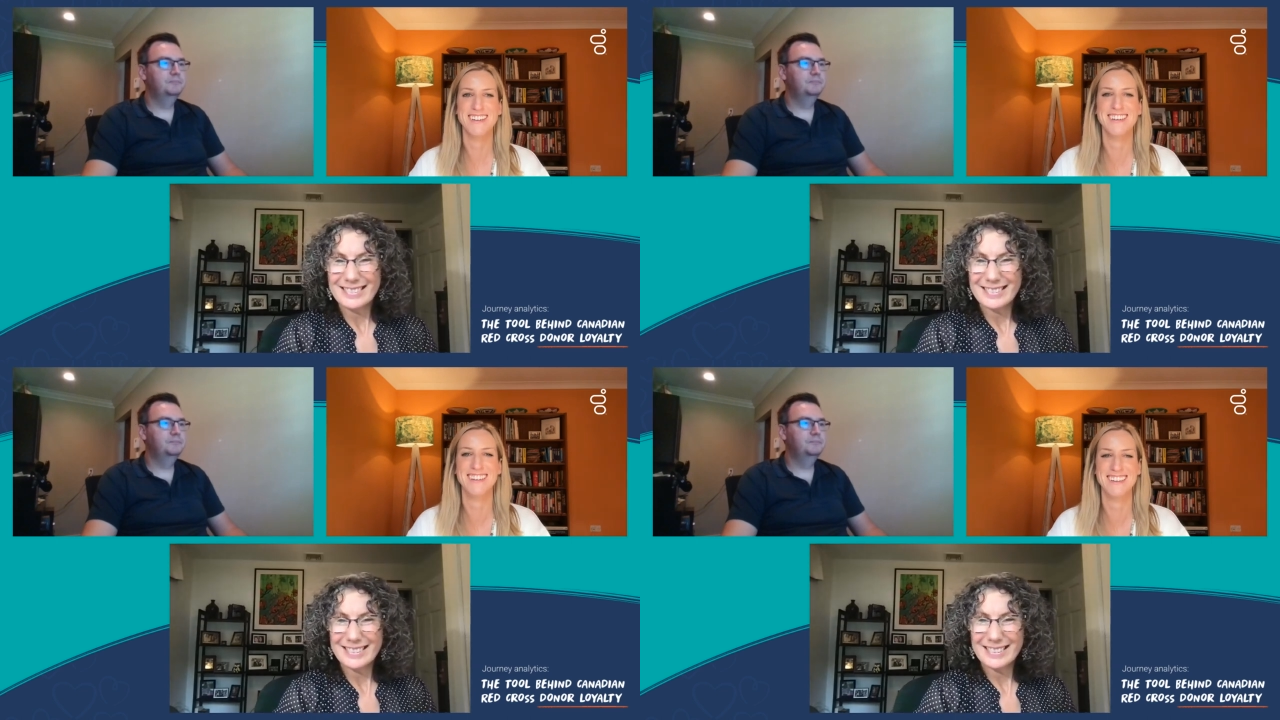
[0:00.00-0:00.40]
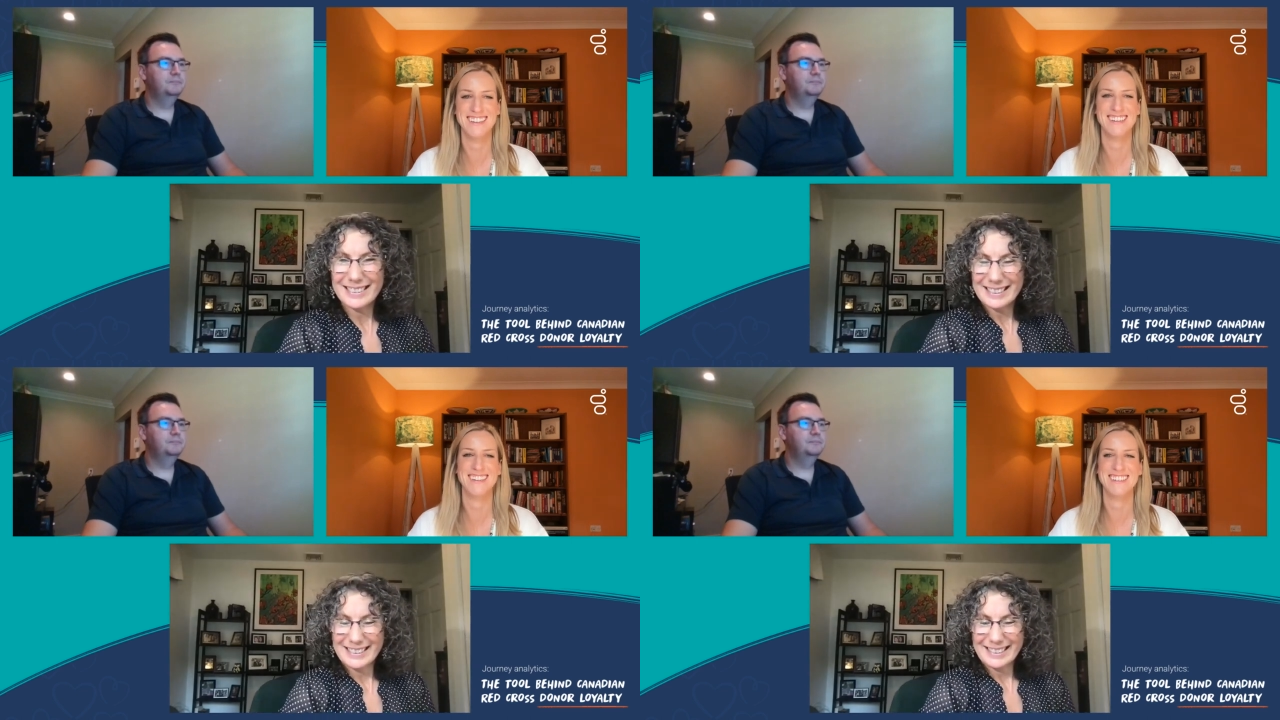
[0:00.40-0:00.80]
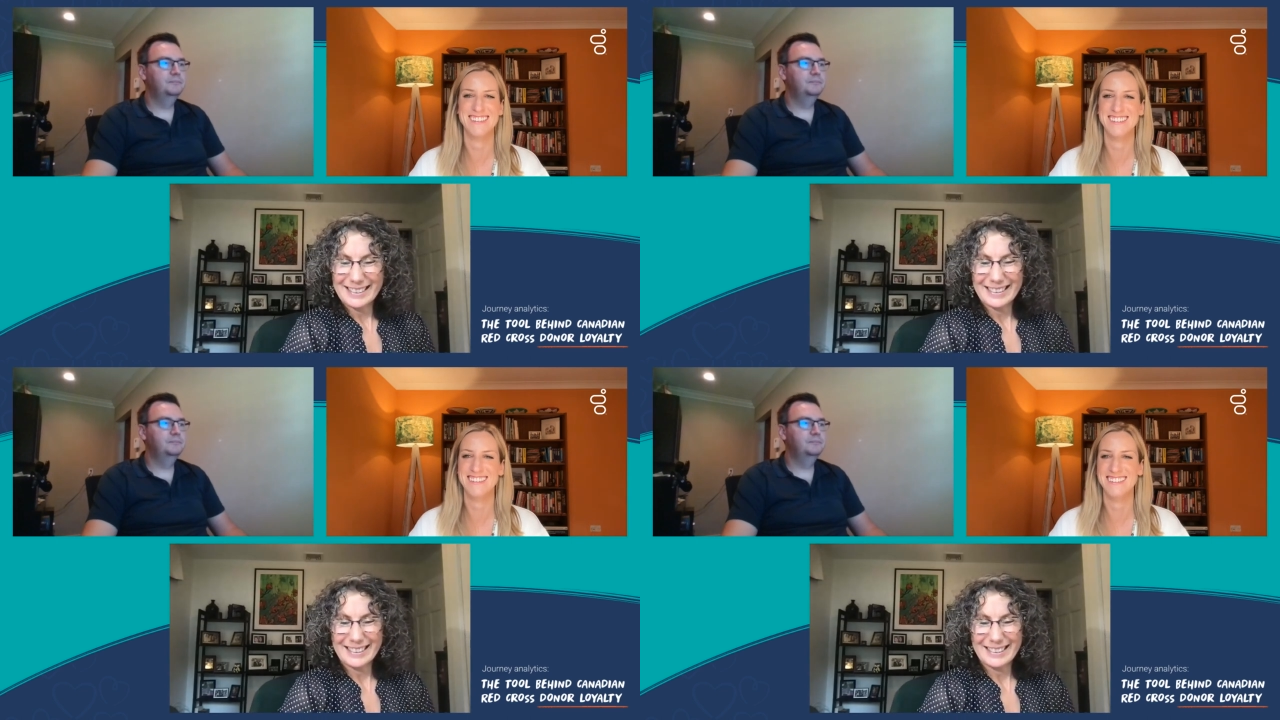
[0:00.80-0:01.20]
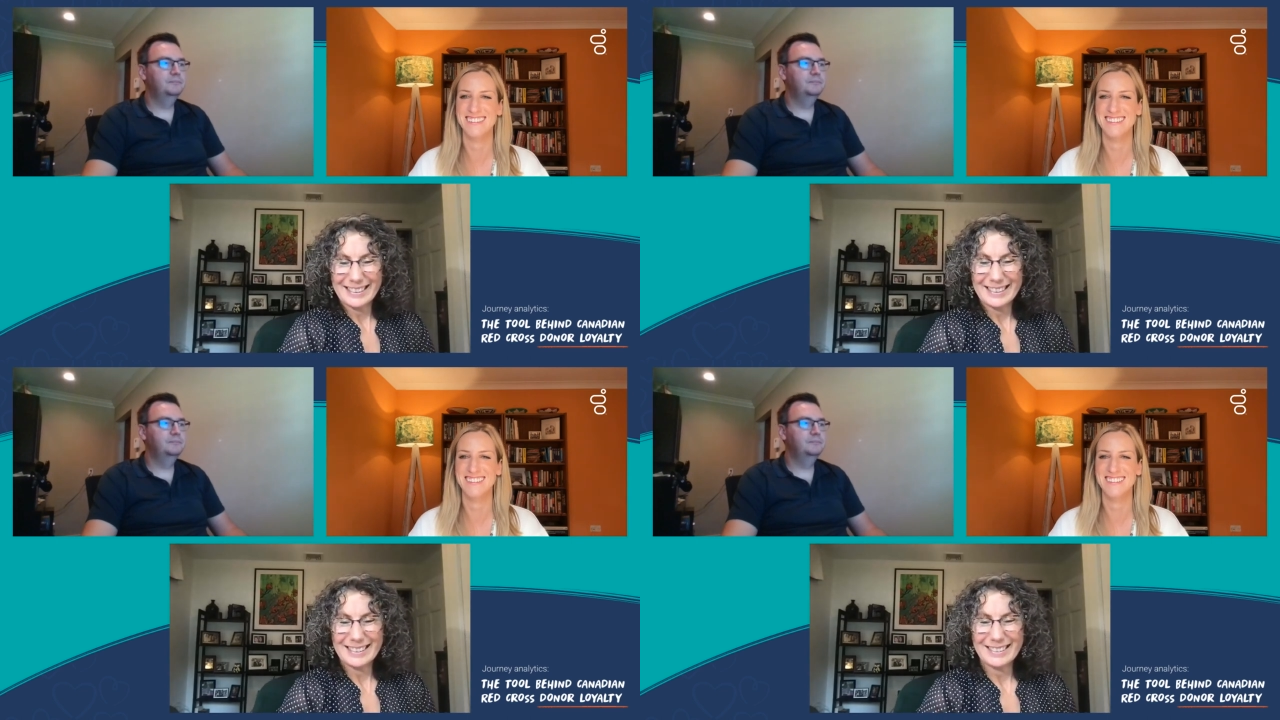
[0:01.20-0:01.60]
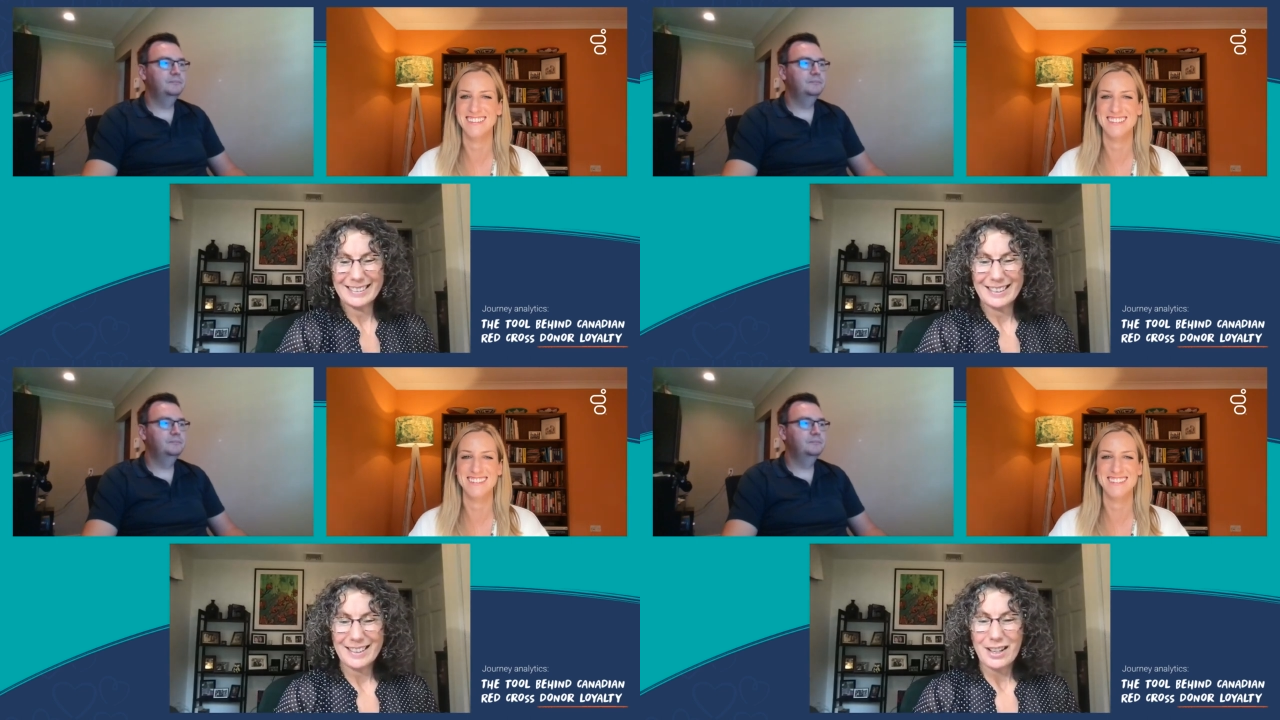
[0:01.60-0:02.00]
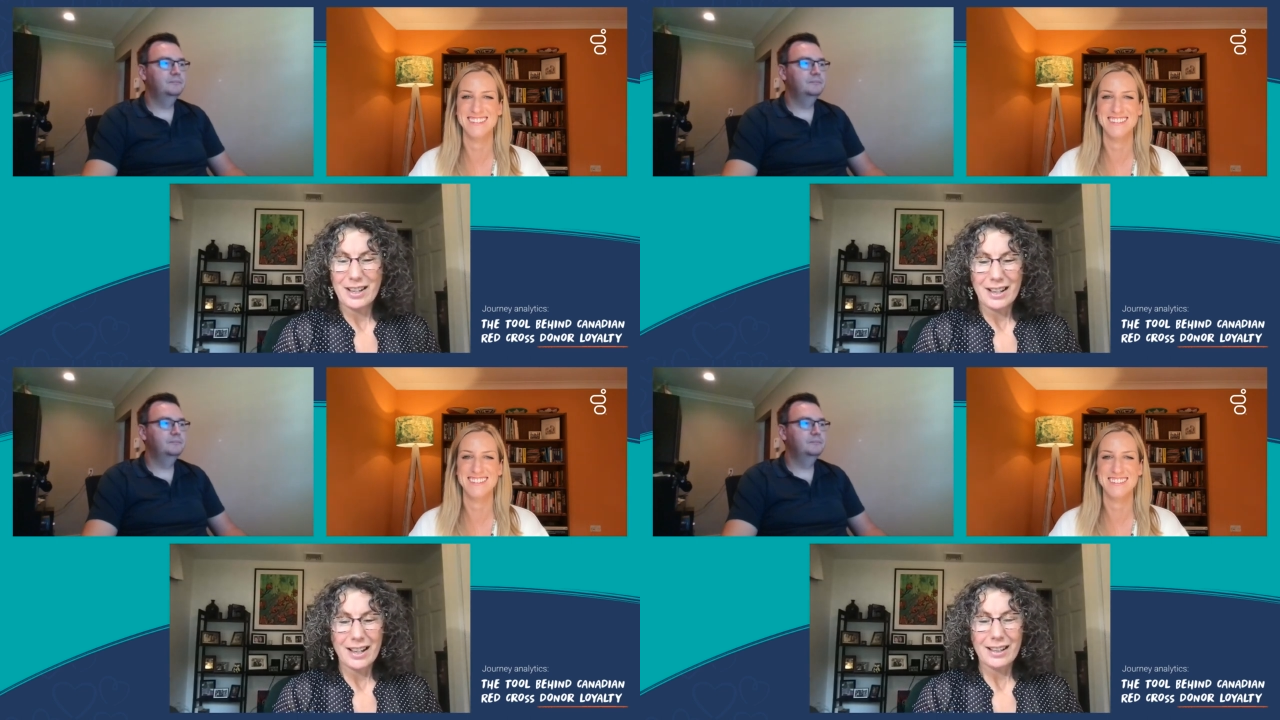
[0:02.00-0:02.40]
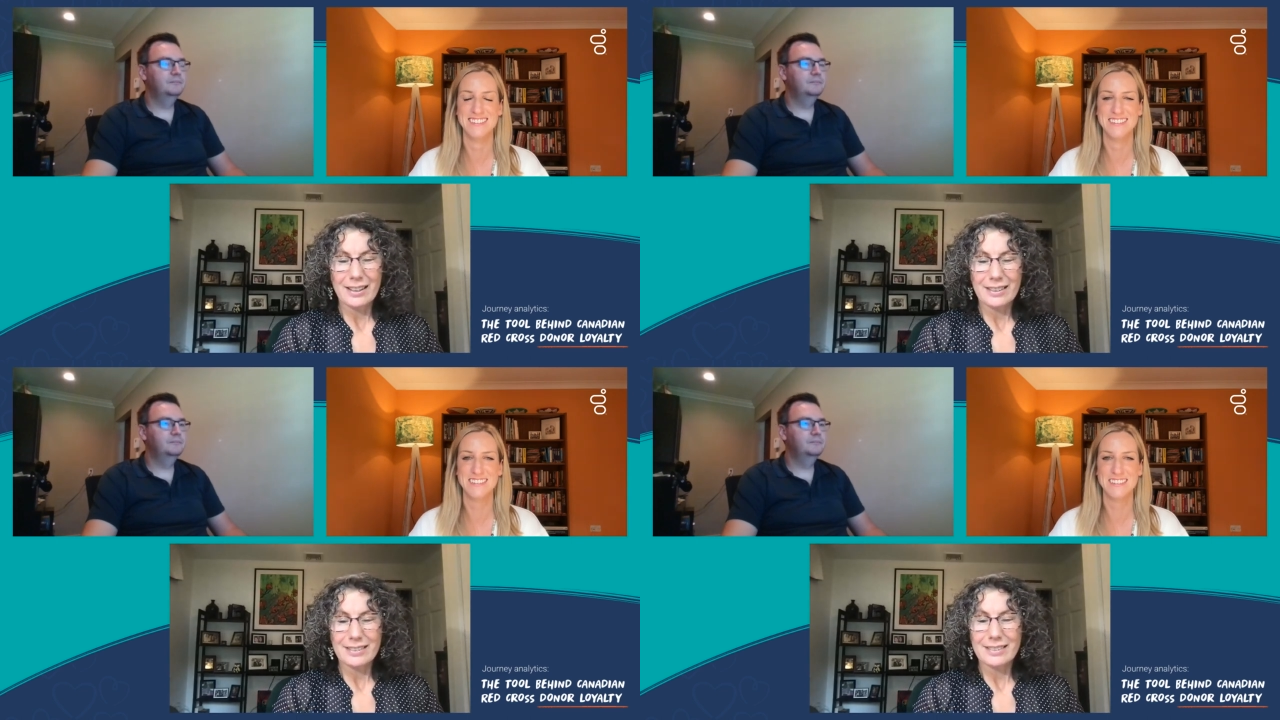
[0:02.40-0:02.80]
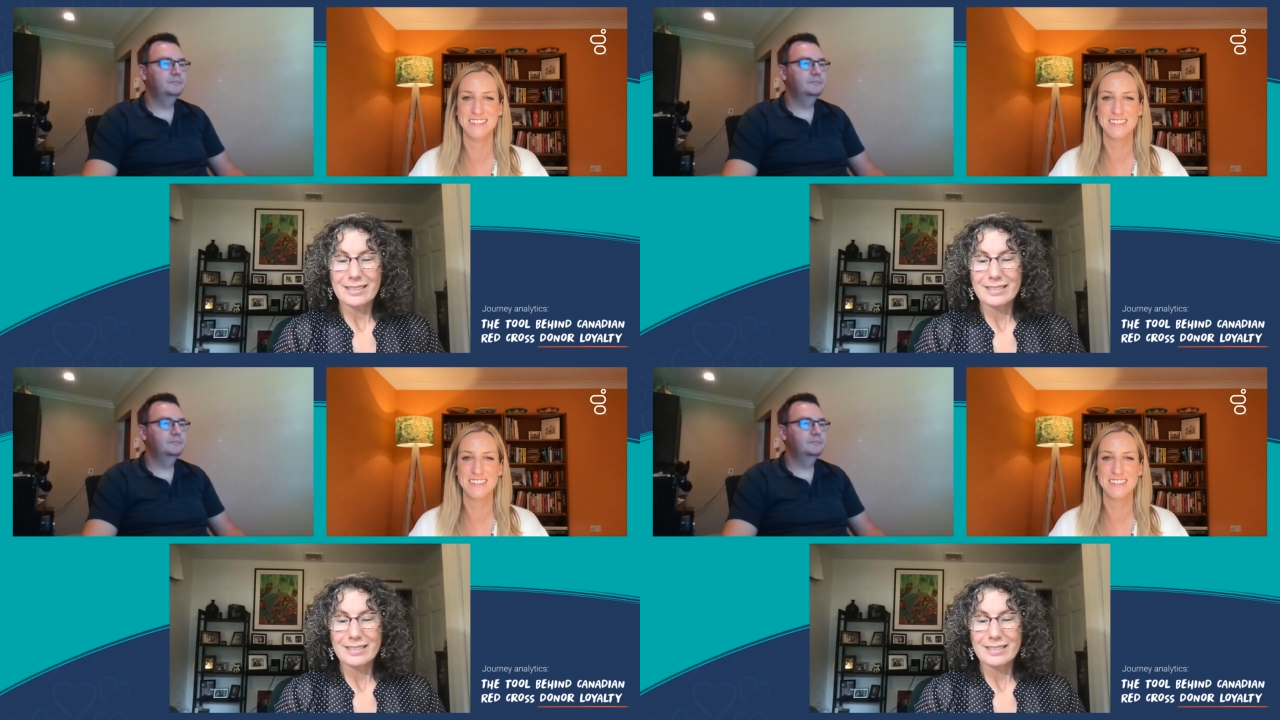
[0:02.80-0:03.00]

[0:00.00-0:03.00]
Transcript: Nobody speaks.